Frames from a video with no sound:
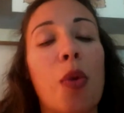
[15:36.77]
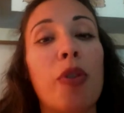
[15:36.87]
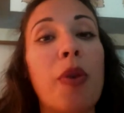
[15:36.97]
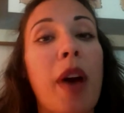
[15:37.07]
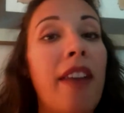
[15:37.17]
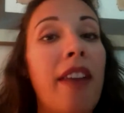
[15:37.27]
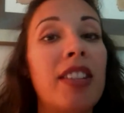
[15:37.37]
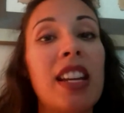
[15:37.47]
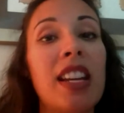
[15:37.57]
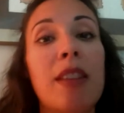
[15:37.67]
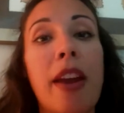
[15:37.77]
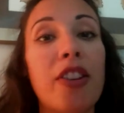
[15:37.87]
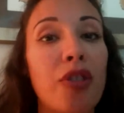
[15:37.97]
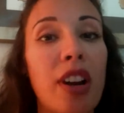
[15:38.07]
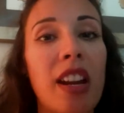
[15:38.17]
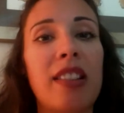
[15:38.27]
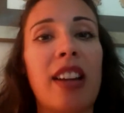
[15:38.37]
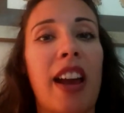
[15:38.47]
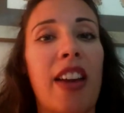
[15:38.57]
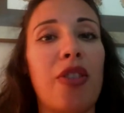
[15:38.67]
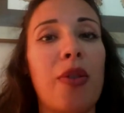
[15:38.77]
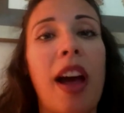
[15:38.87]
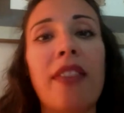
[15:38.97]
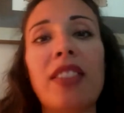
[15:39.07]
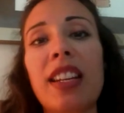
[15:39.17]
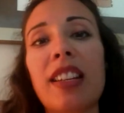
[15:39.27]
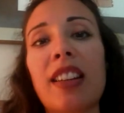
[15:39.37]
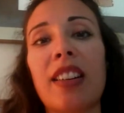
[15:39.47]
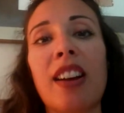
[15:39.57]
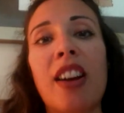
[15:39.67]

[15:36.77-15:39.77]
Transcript: well, you have to eat a Mediterranean diet, or you have to eat a